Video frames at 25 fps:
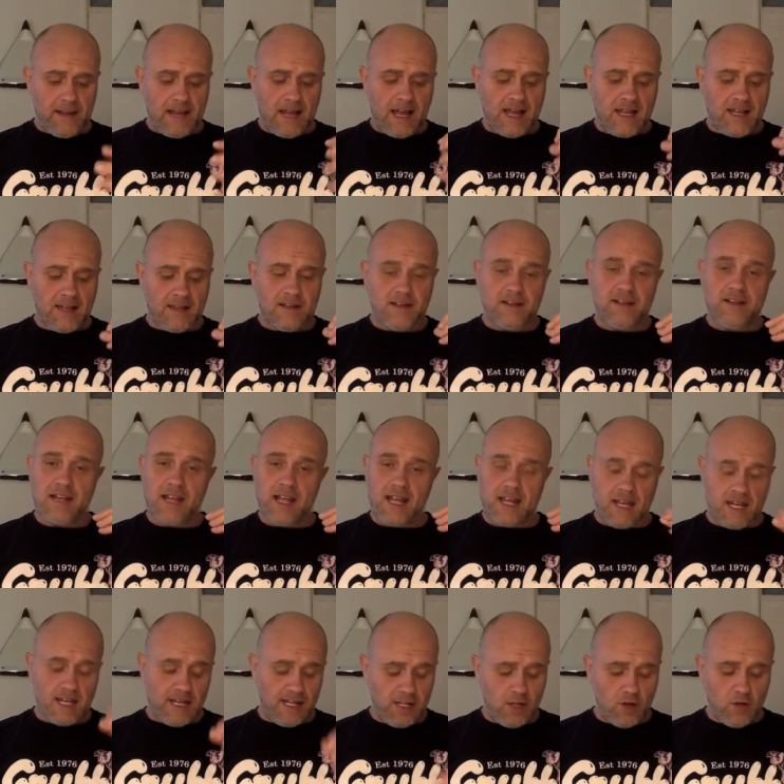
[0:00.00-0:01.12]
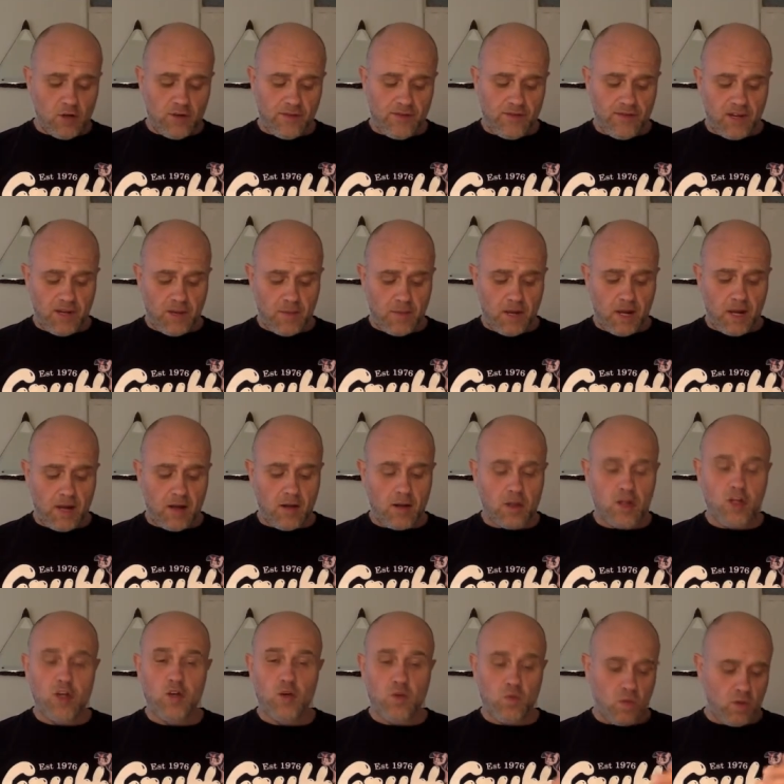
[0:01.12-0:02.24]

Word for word: and a young female who